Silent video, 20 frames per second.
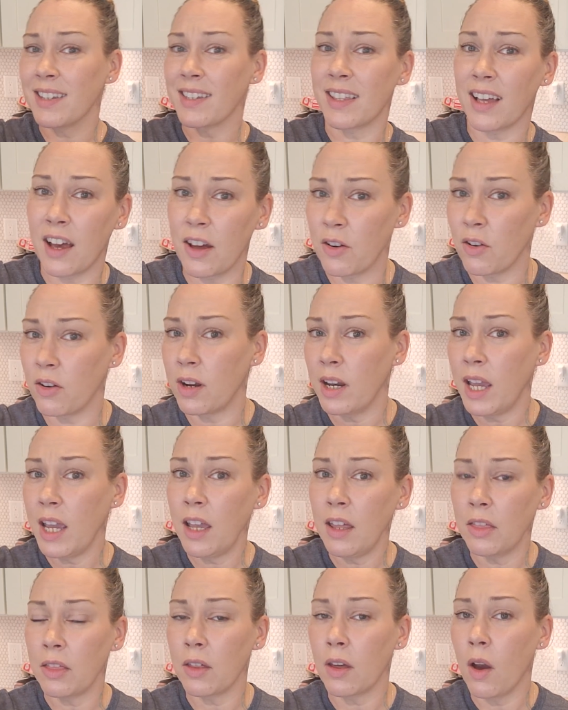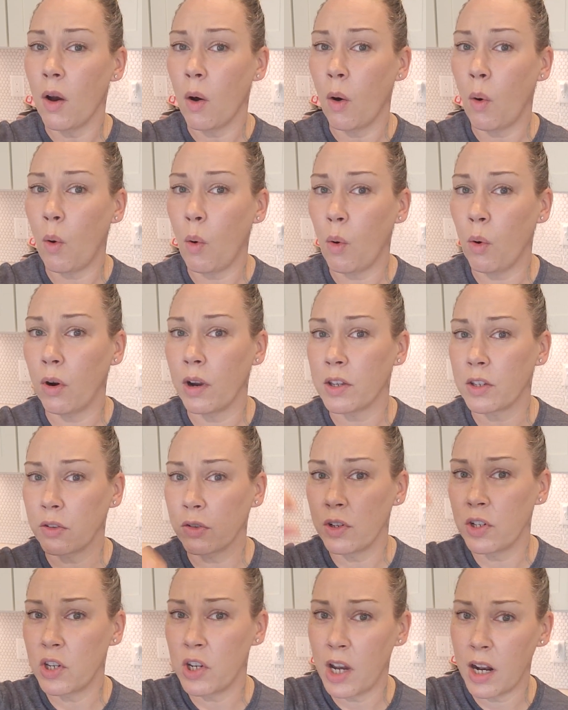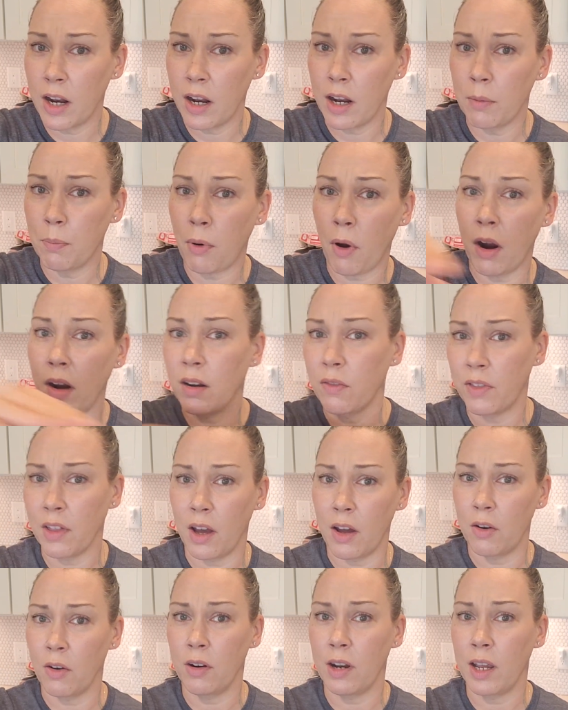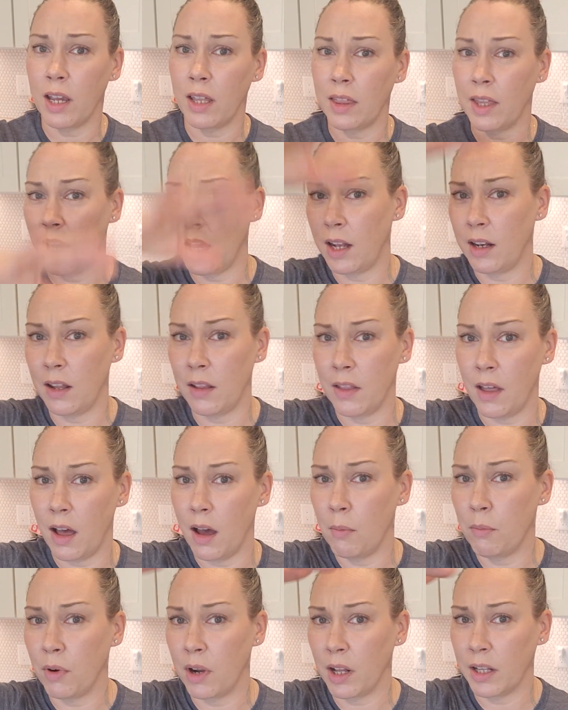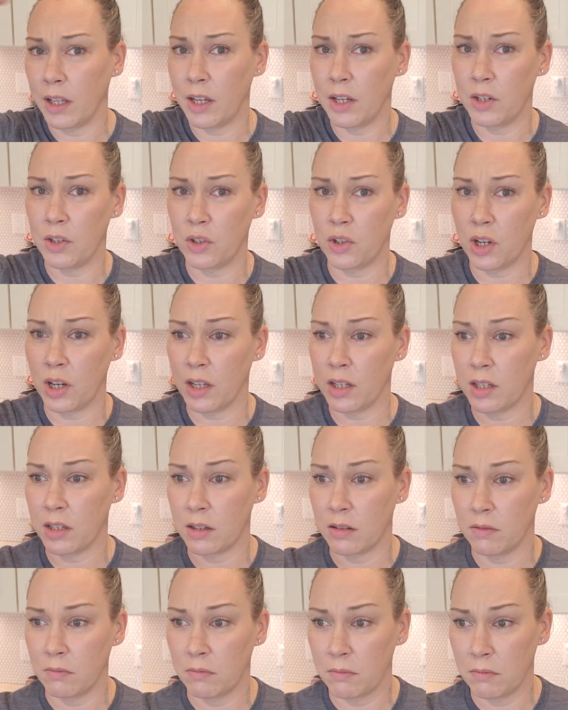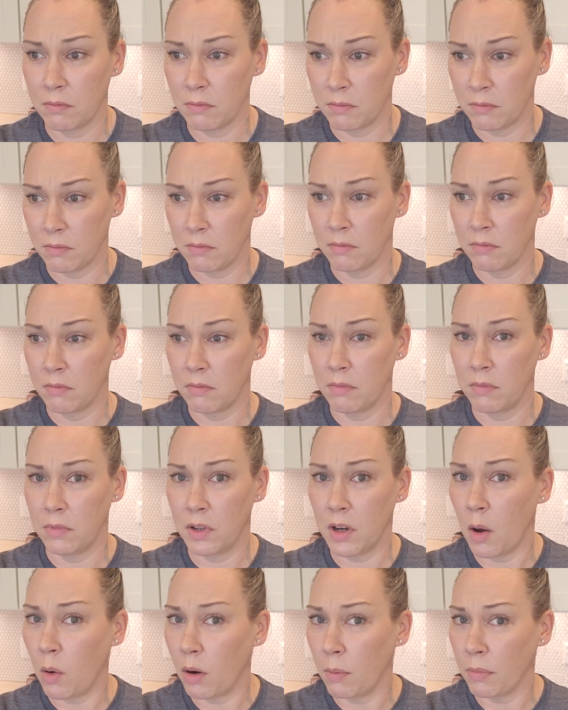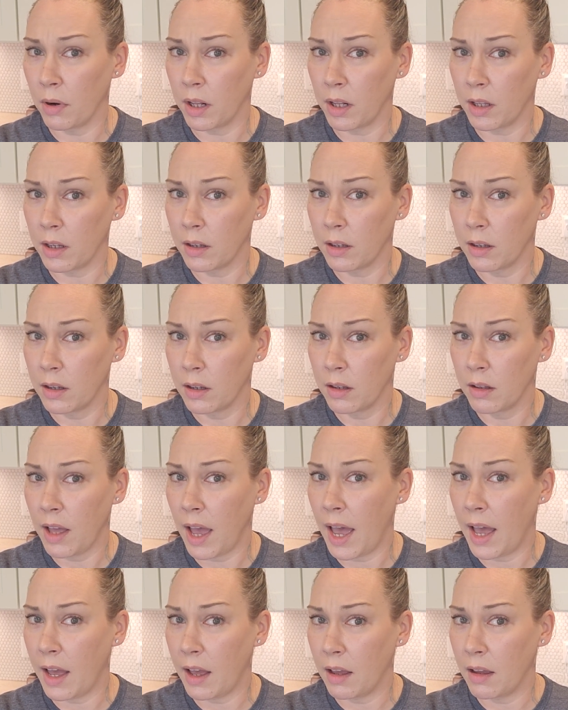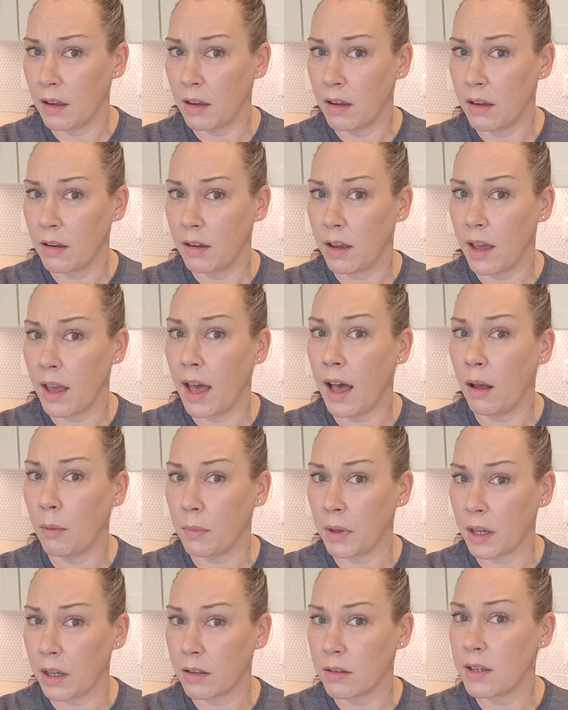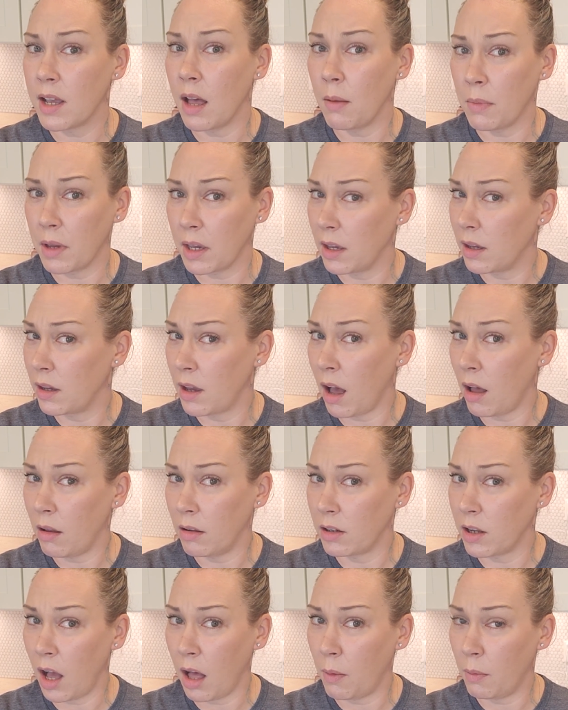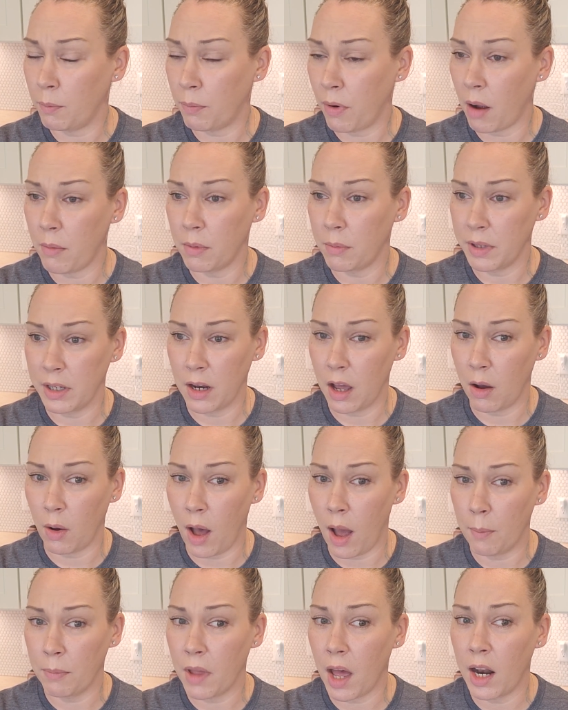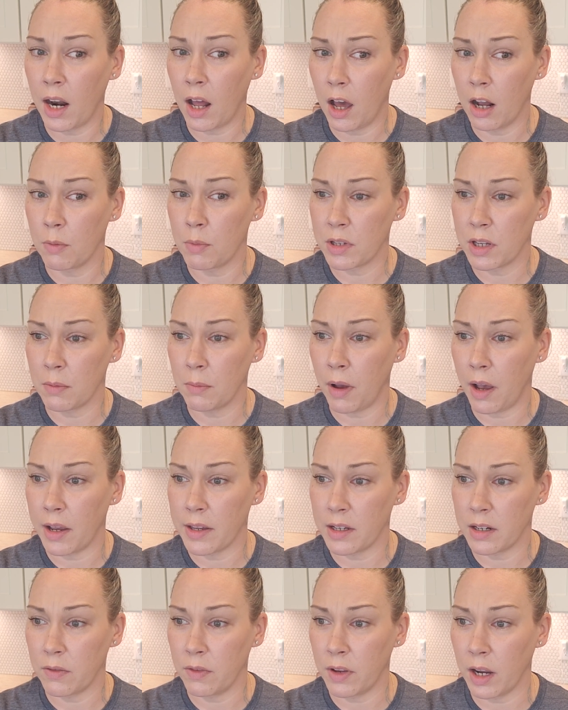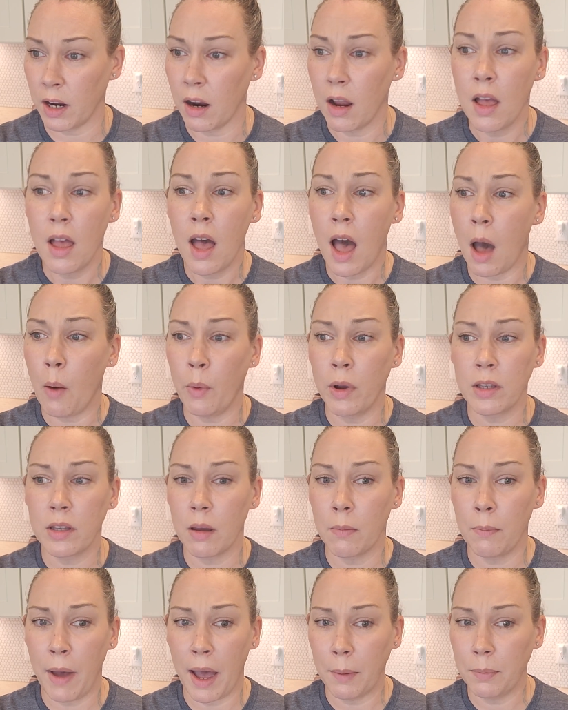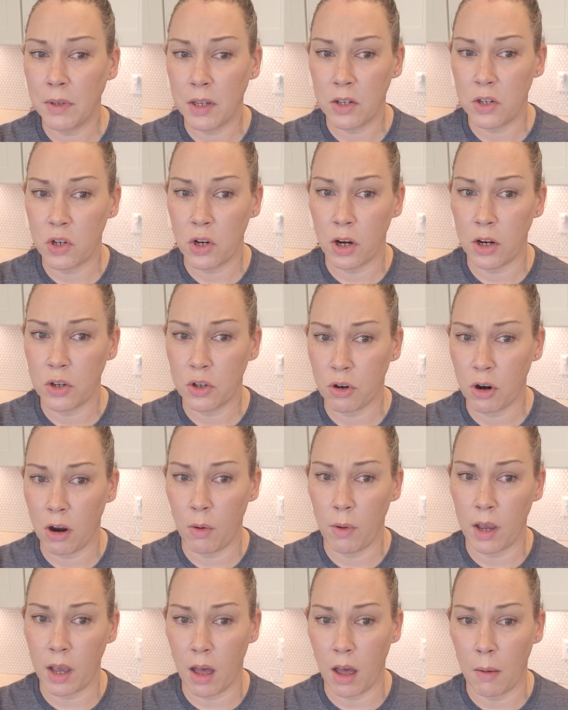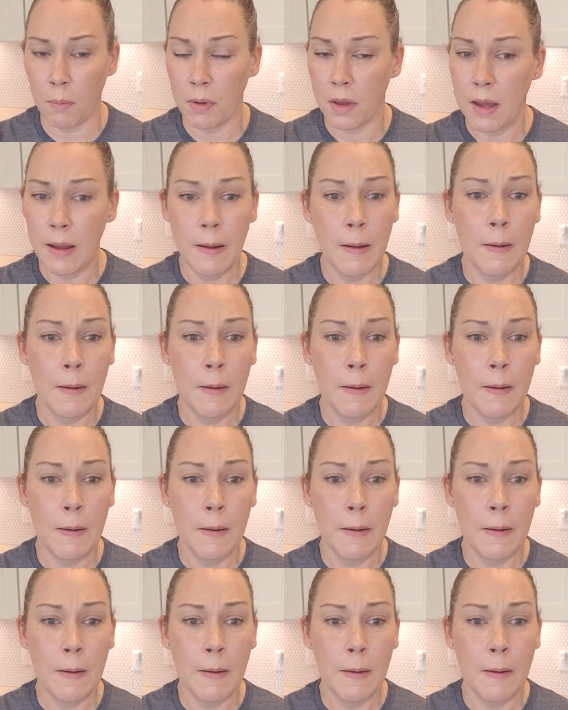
is the underneath, or is Christianity part of the underneath and the umbrella is just no umbrella? Ha help me, tell me. Y'all y'all probably know. I'm not 100% positive here. I went to a Baptist church growing up.